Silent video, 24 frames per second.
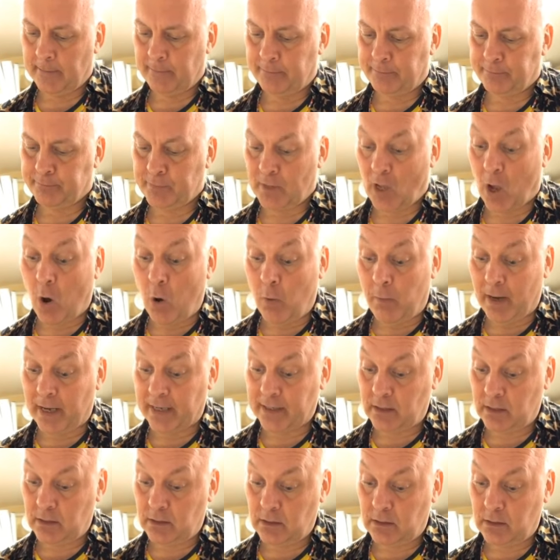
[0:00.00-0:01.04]
oh my
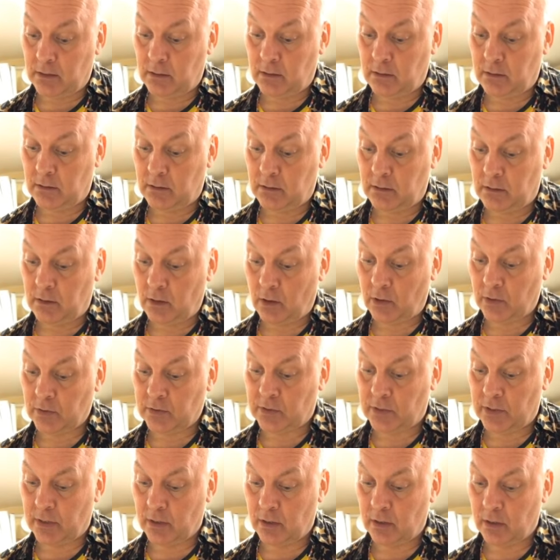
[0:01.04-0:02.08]
God.
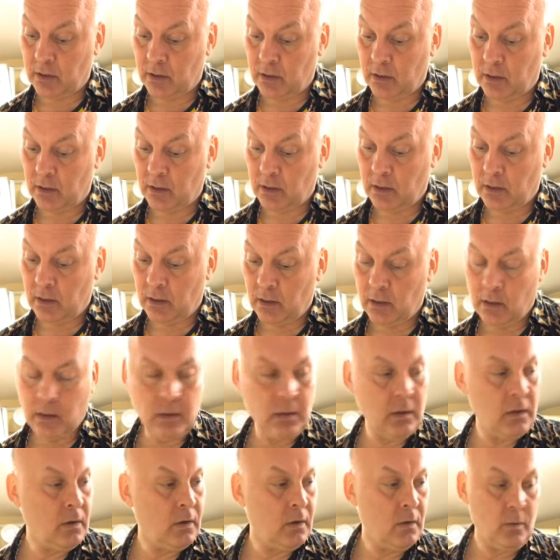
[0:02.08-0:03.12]

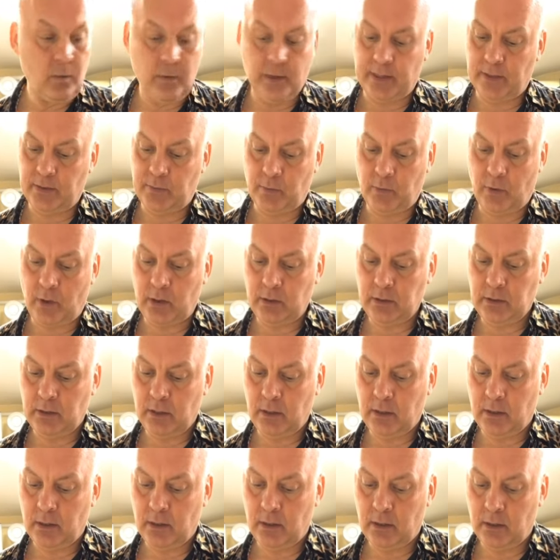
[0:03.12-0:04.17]
Wait, what?
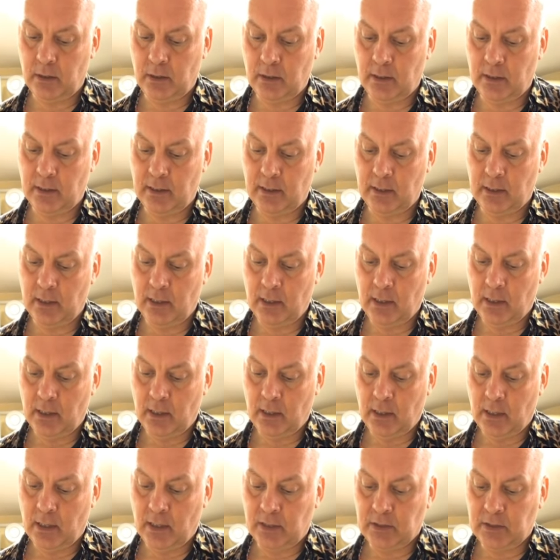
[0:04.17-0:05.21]

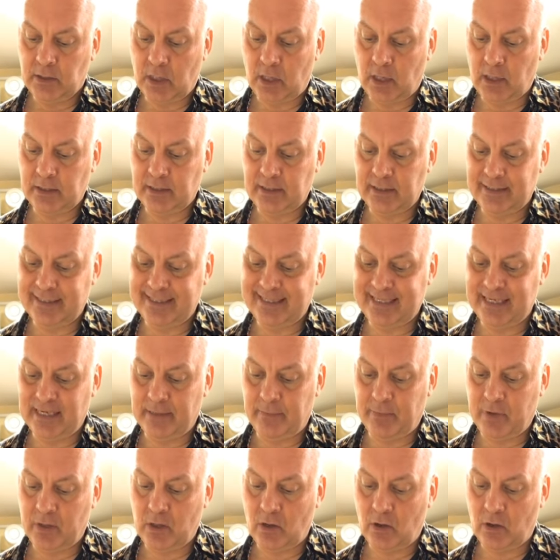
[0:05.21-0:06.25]
Tartan sip
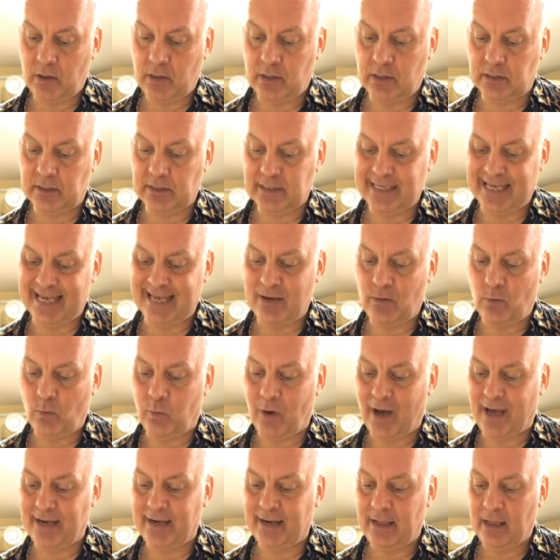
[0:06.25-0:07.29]
joggers. One.